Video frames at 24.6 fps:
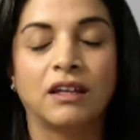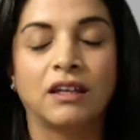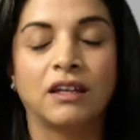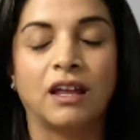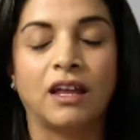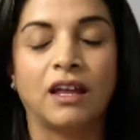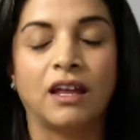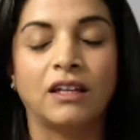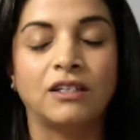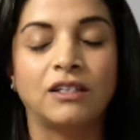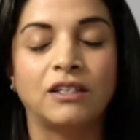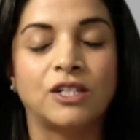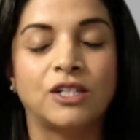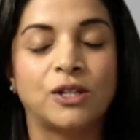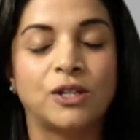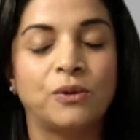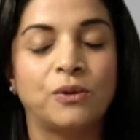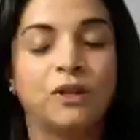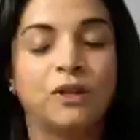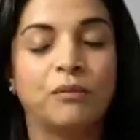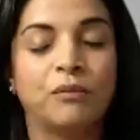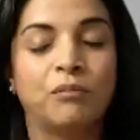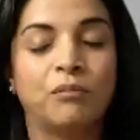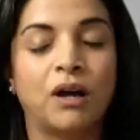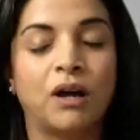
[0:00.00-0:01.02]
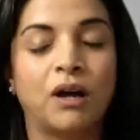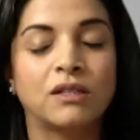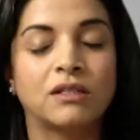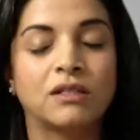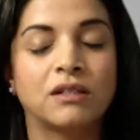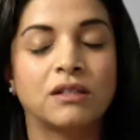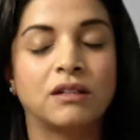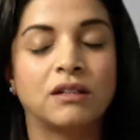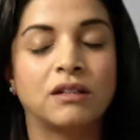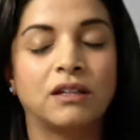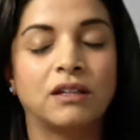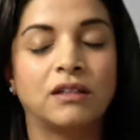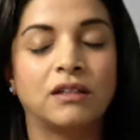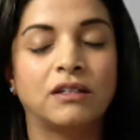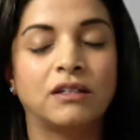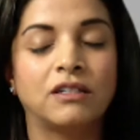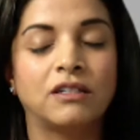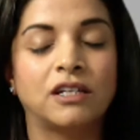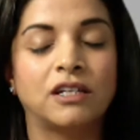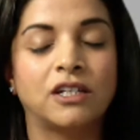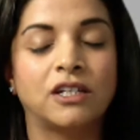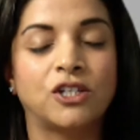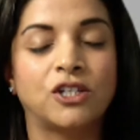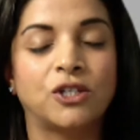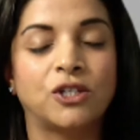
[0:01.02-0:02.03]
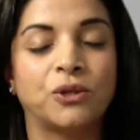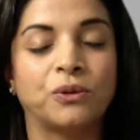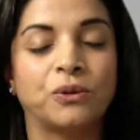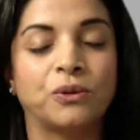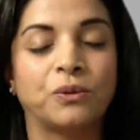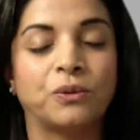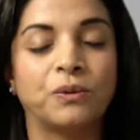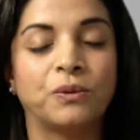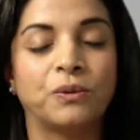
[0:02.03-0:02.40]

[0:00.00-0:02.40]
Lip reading: into the muscle and the tissue,